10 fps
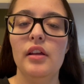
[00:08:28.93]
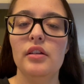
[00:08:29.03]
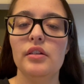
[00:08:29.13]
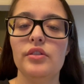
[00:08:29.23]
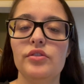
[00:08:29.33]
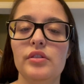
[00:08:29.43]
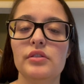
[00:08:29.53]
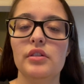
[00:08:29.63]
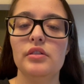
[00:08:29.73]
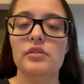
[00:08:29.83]
and I
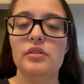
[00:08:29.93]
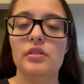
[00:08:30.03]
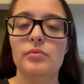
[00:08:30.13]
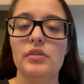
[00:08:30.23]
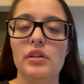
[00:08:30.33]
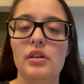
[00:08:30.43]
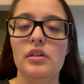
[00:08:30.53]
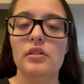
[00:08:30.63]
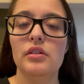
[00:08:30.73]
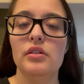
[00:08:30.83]
just got done with
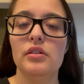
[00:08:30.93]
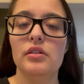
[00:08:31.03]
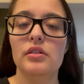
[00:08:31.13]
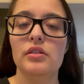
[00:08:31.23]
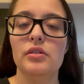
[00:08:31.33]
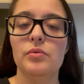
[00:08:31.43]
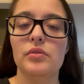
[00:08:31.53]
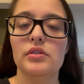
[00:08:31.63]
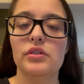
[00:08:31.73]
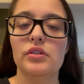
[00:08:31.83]
eating dinner, and dinner
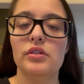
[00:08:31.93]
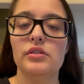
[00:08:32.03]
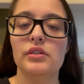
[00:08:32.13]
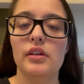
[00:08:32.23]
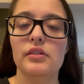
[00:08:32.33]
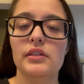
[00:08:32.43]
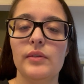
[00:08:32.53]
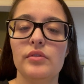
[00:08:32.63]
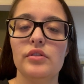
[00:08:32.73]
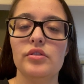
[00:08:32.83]
was so good, so yes,
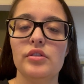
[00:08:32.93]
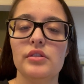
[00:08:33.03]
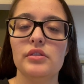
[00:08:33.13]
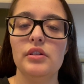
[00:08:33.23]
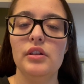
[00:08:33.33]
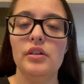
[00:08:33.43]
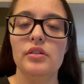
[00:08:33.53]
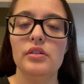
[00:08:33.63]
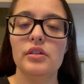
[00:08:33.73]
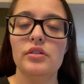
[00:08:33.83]
now I'm gonna just sit here
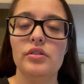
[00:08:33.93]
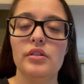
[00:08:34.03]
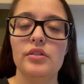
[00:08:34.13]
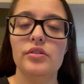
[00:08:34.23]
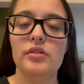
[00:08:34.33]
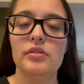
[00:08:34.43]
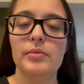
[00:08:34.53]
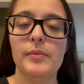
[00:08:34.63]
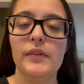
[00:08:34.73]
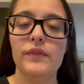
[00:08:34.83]
in the kitchen and just
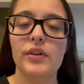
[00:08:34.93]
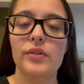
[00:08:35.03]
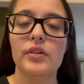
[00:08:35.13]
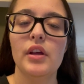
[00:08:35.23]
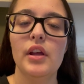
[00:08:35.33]
be on my phone,